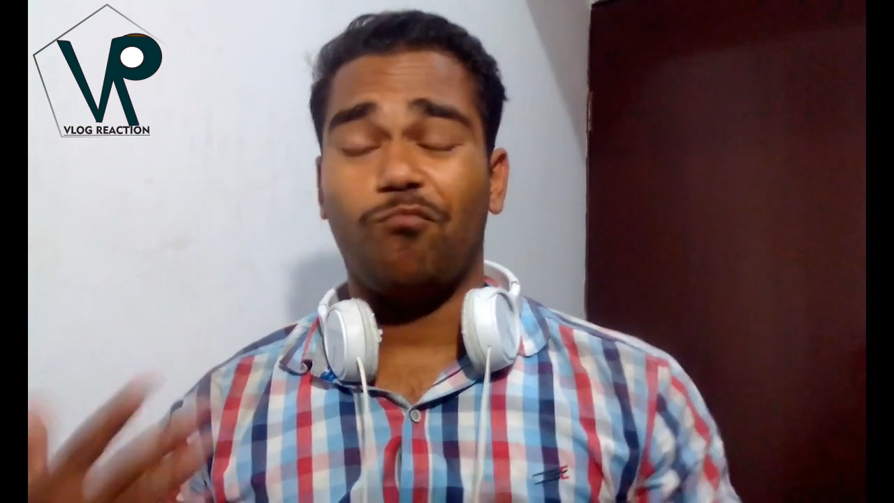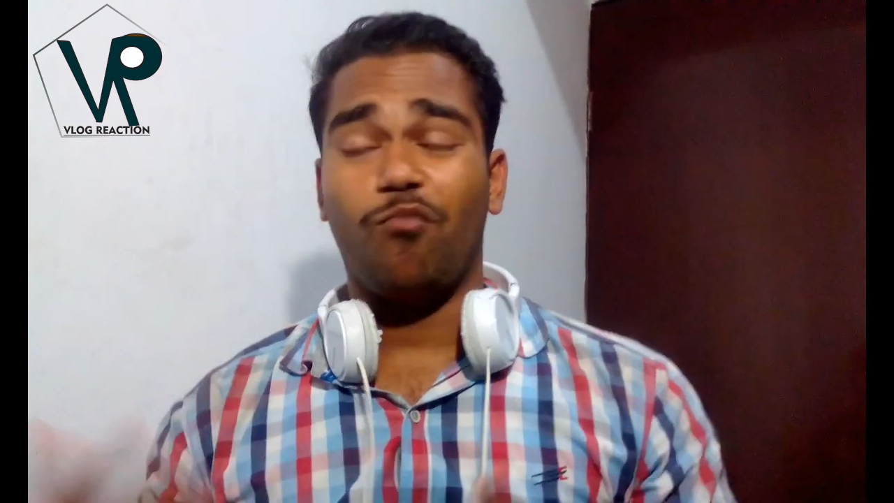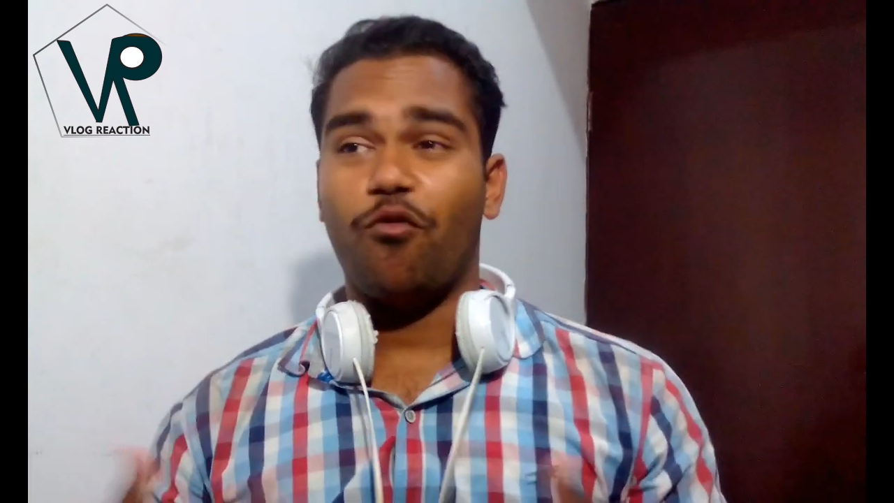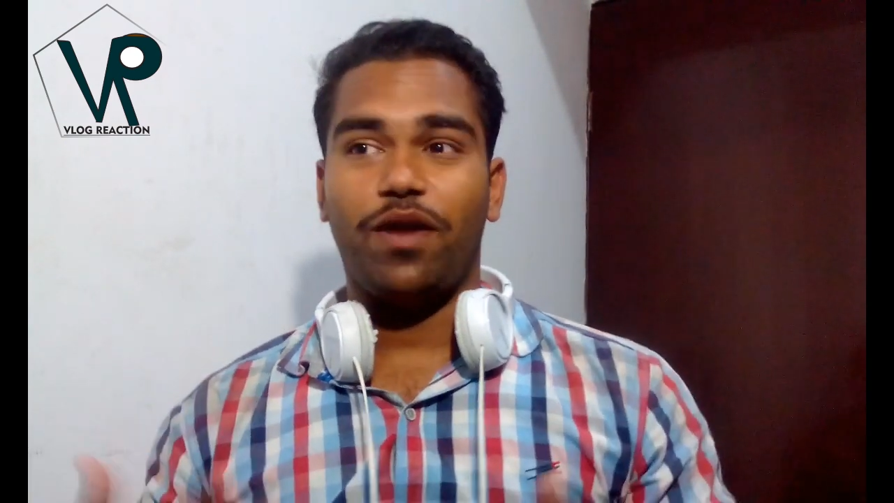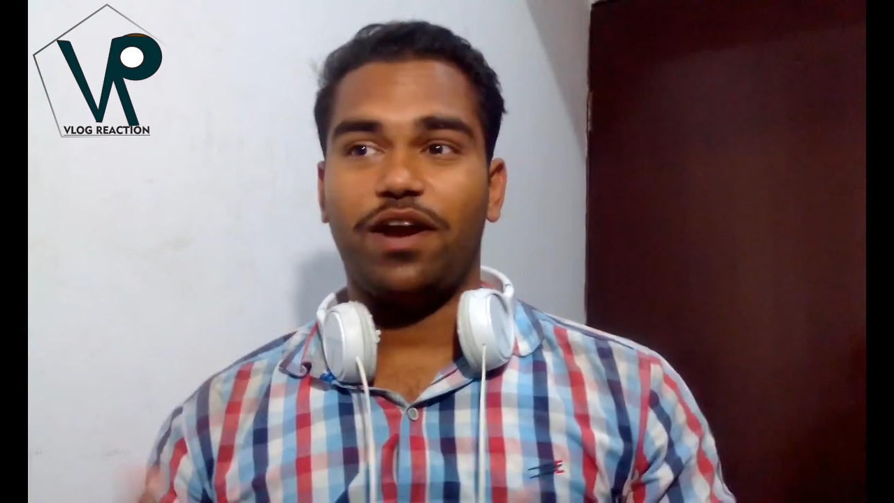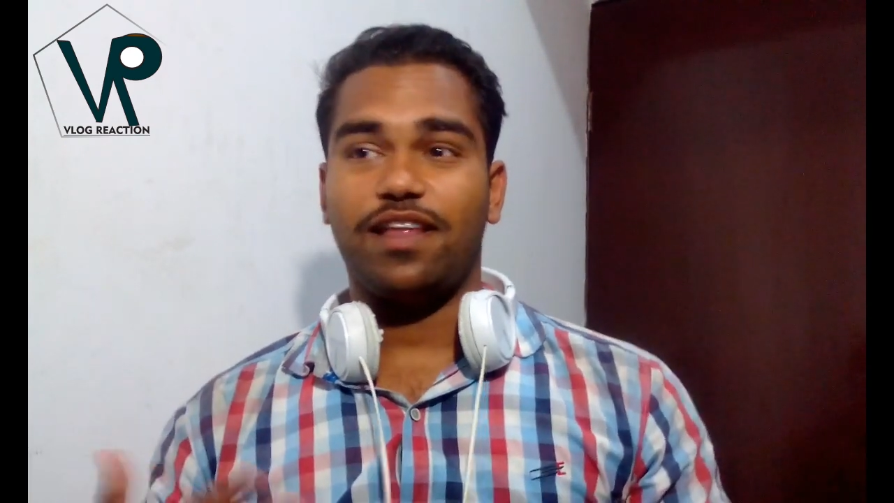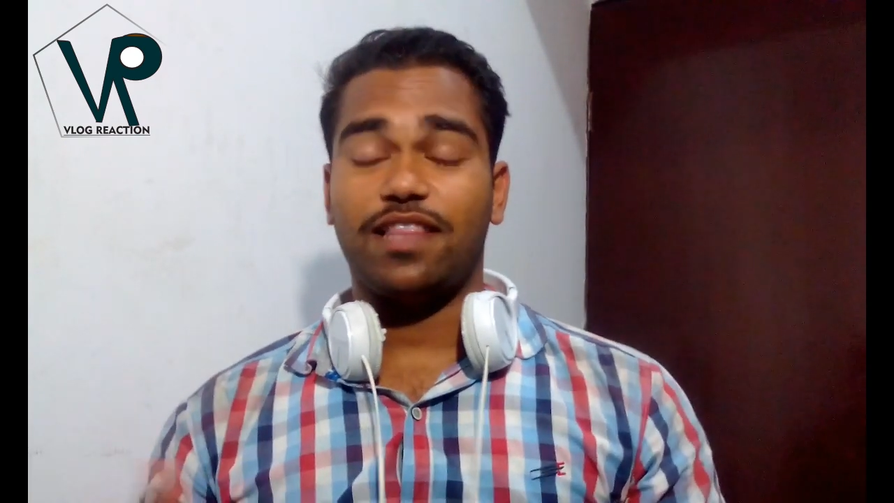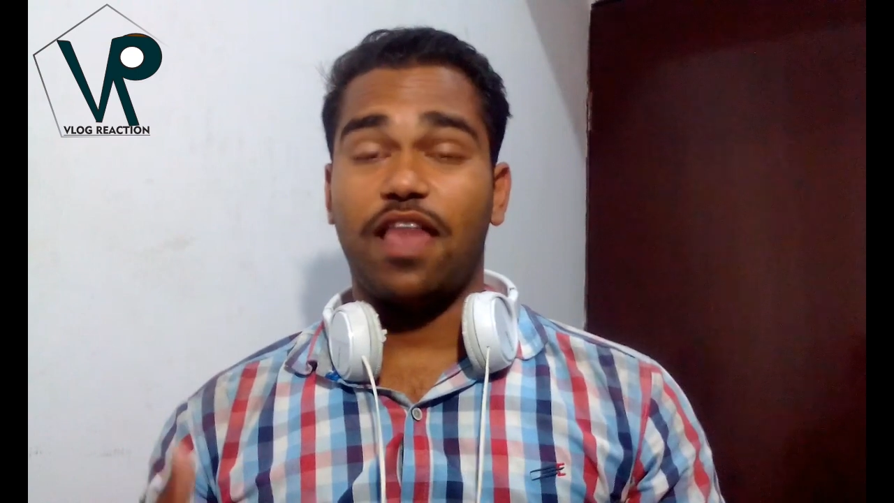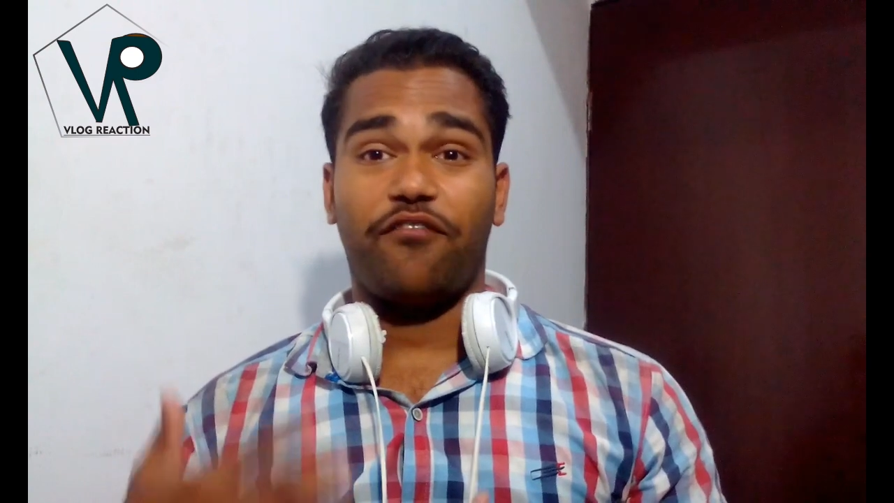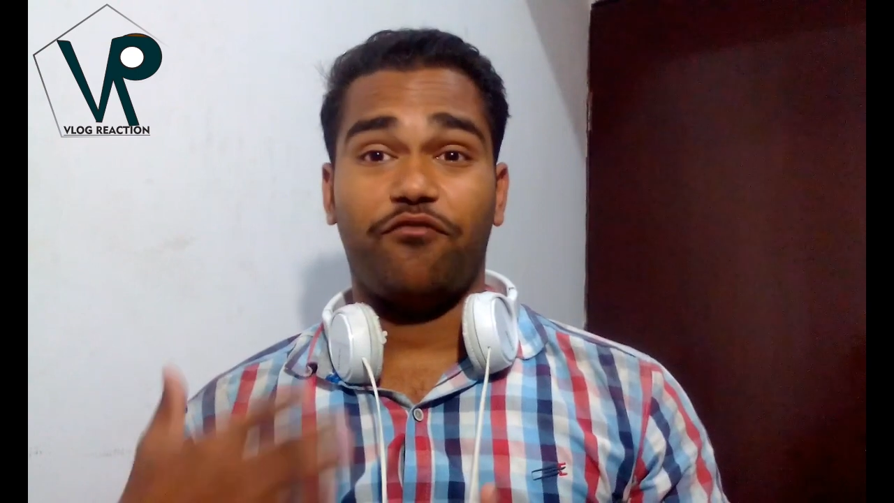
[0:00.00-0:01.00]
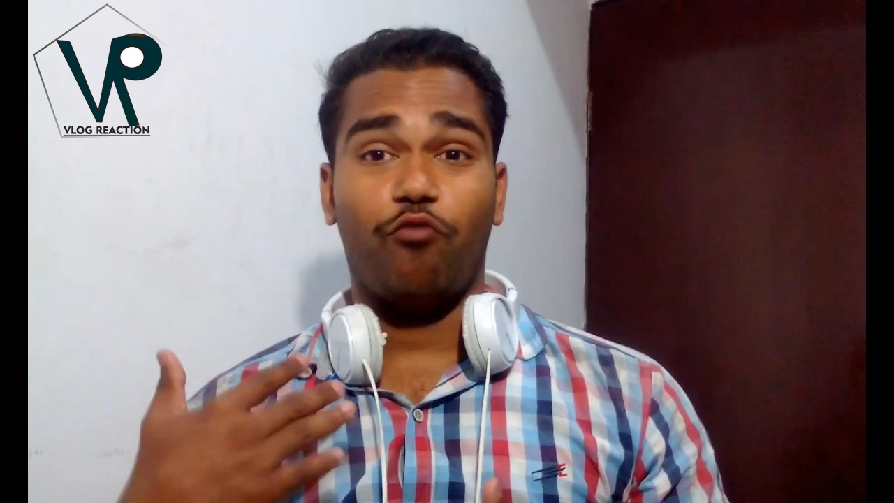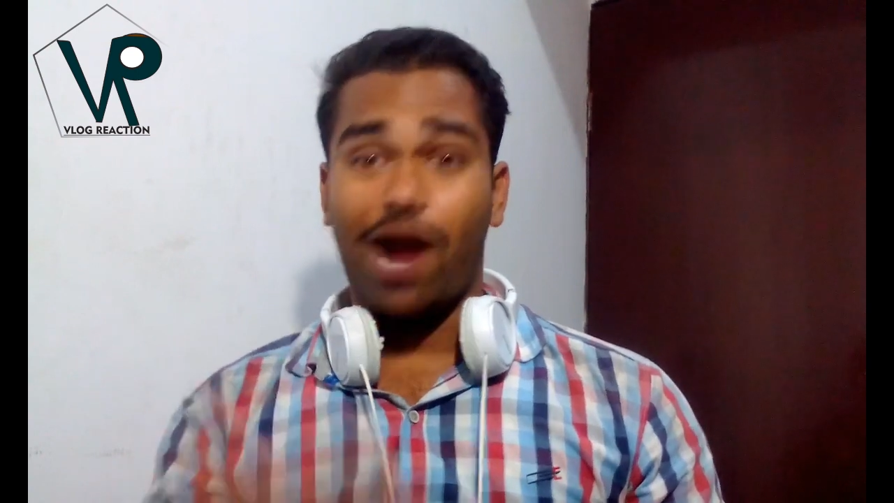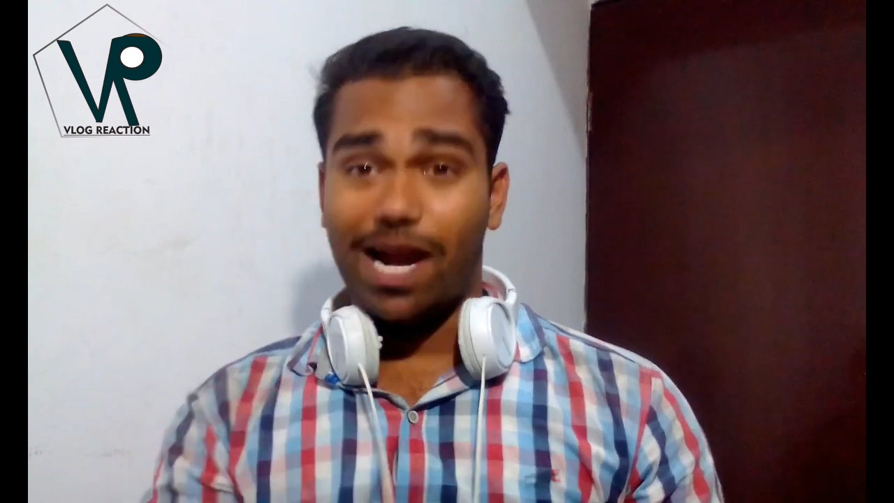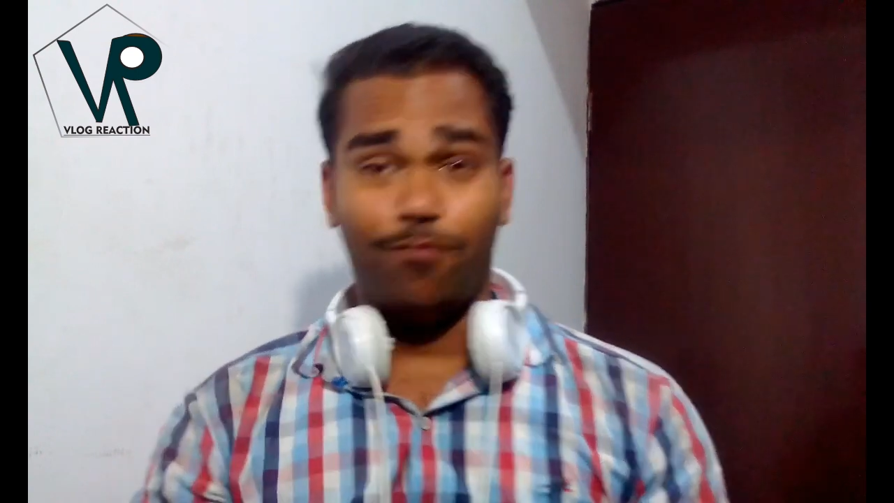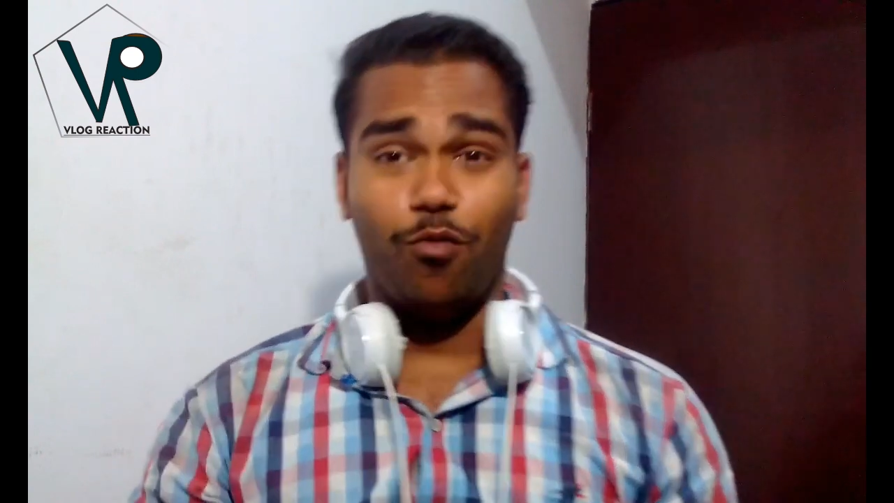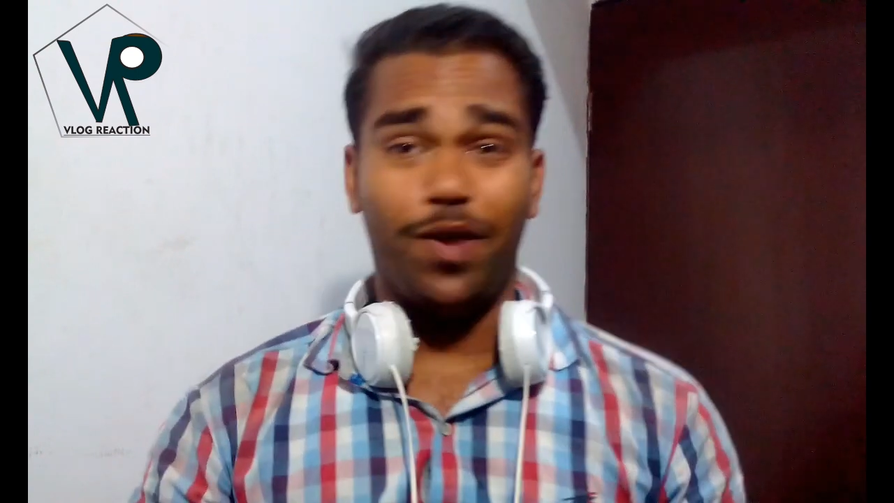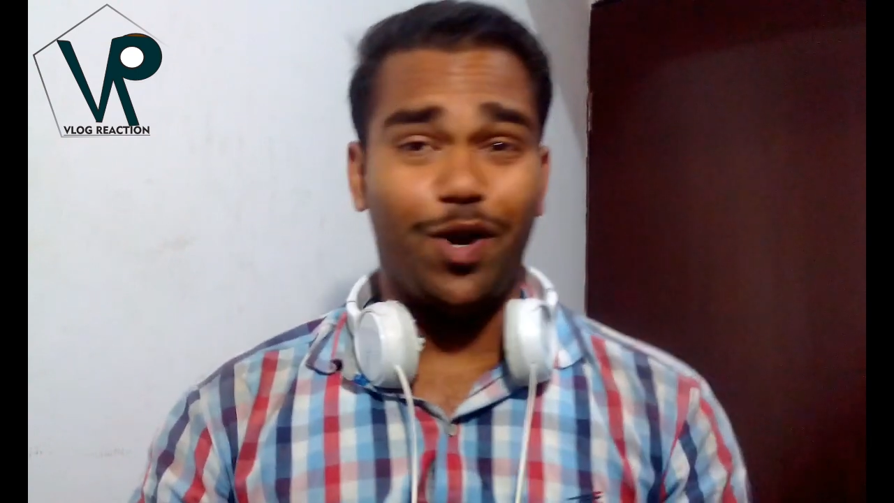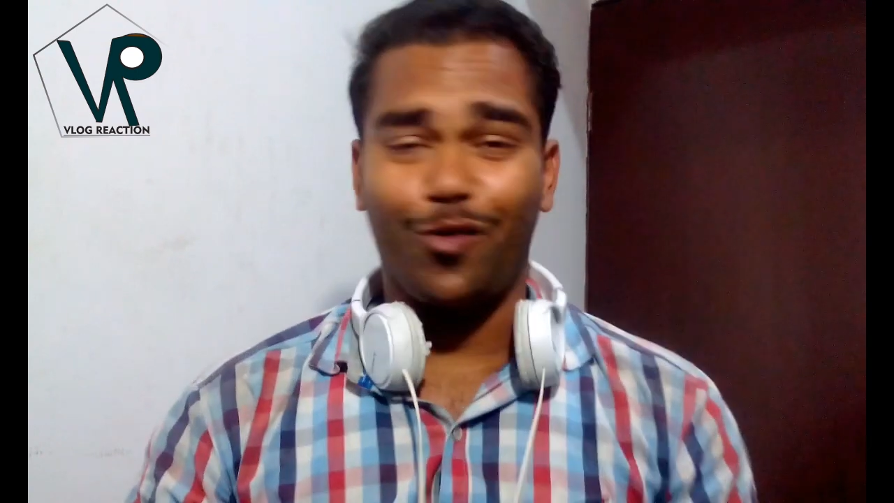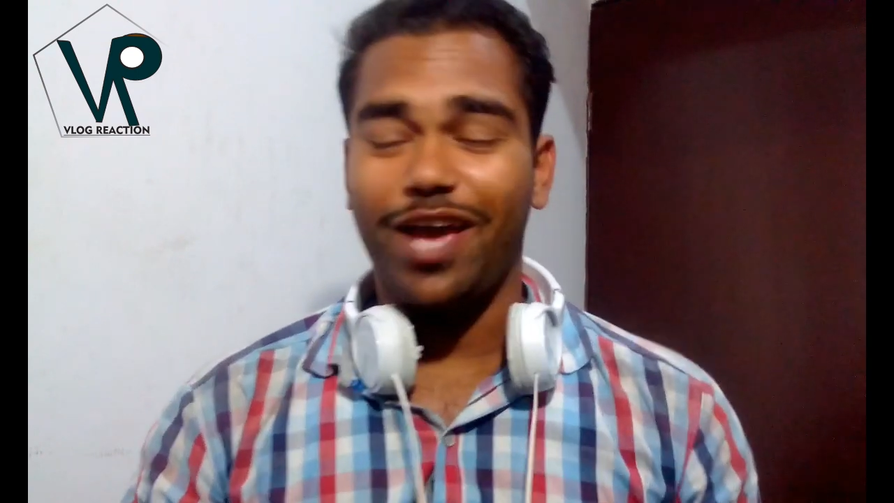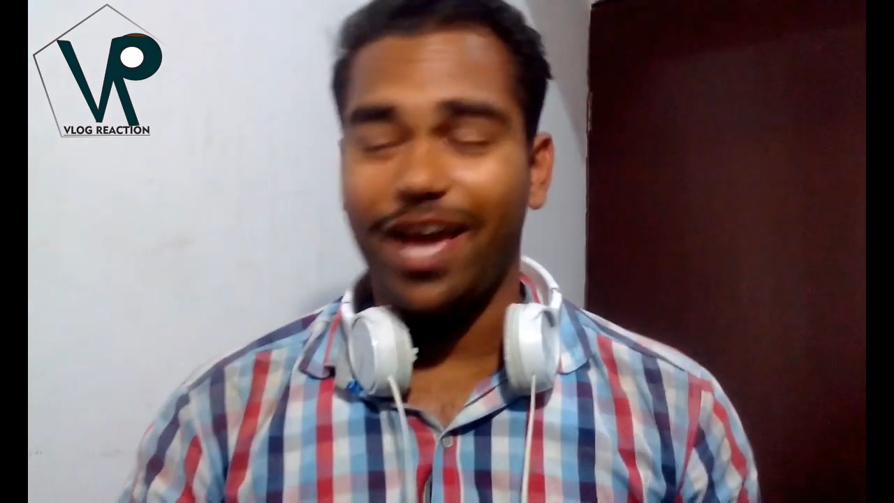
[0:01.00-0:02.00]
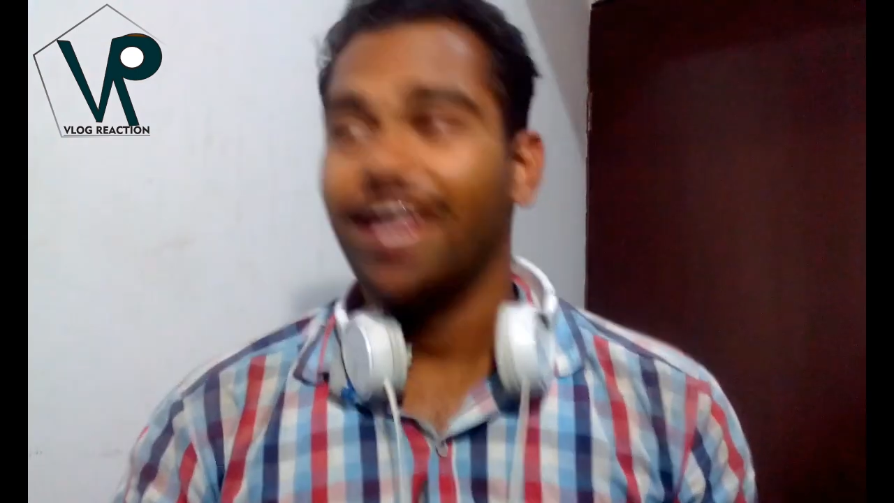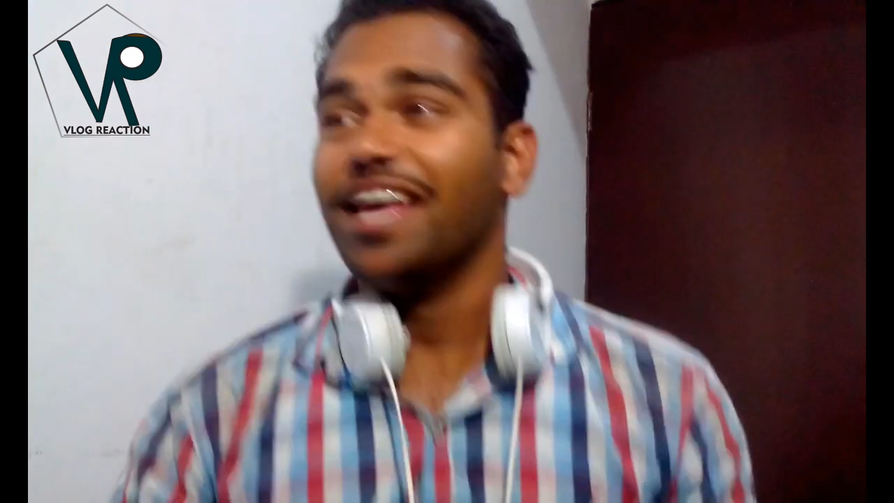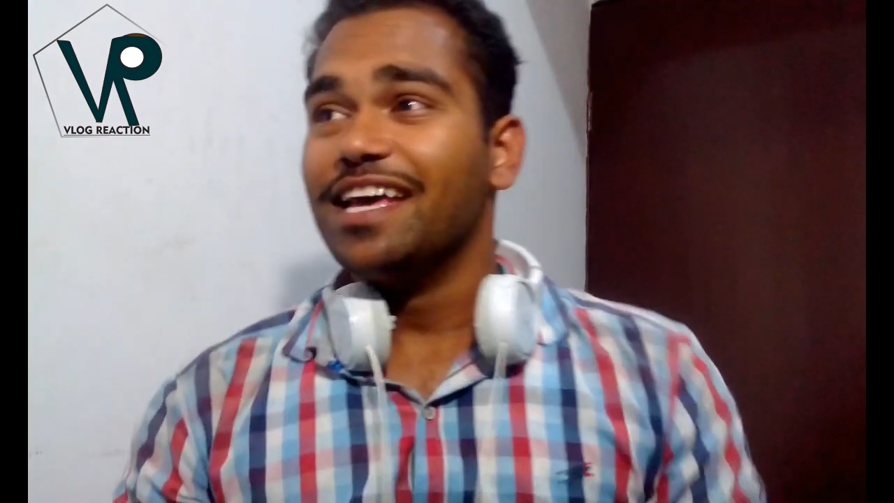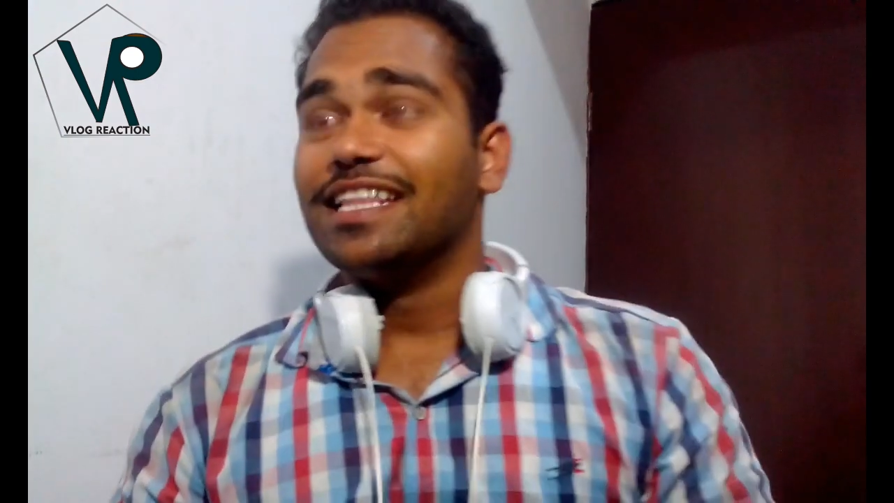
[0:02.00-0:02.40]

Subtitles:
moment in that wide moment, okay?